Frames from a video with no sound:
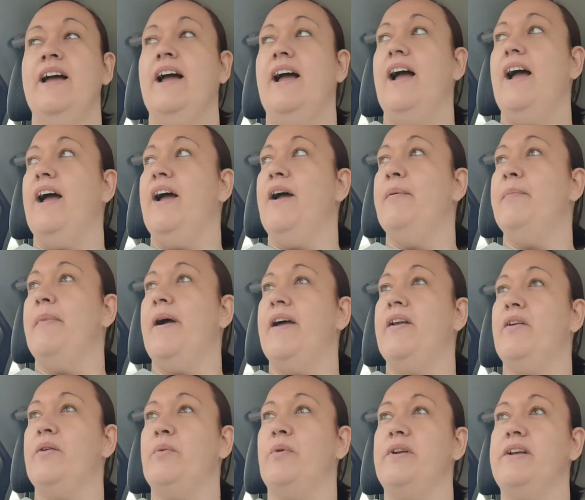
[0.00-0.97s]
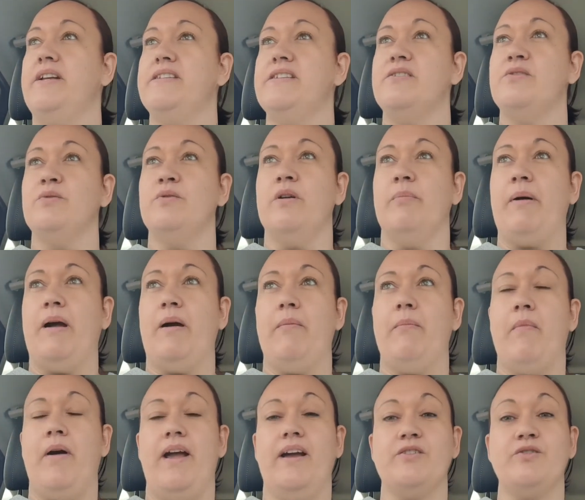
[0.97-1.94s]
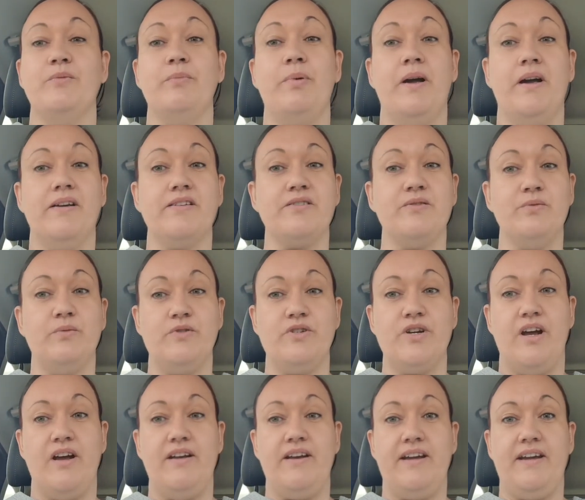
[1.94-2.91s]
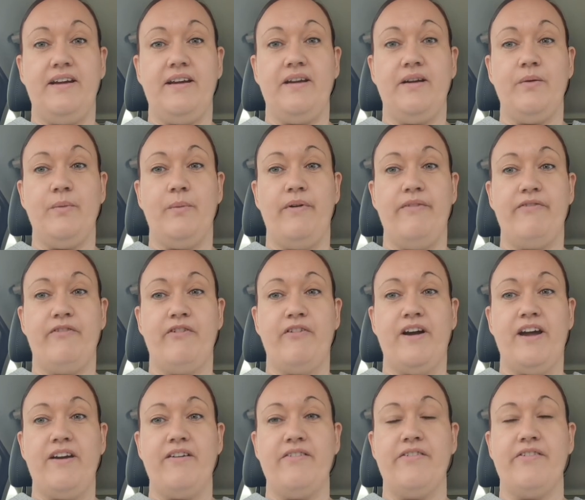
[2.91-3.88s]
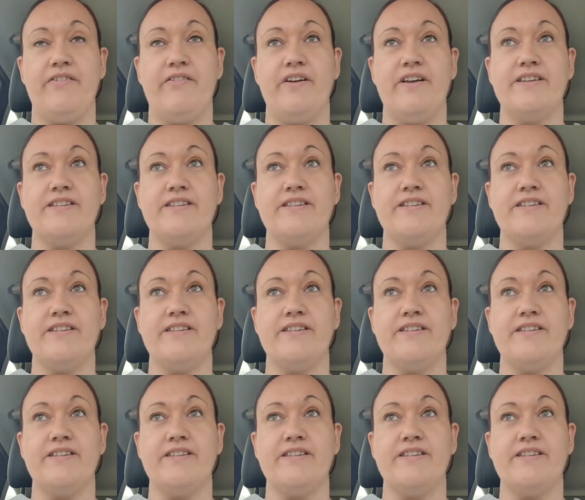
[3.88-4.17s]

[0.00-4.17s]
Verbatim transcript: and I wanted to talk about my actual personal journey with grief.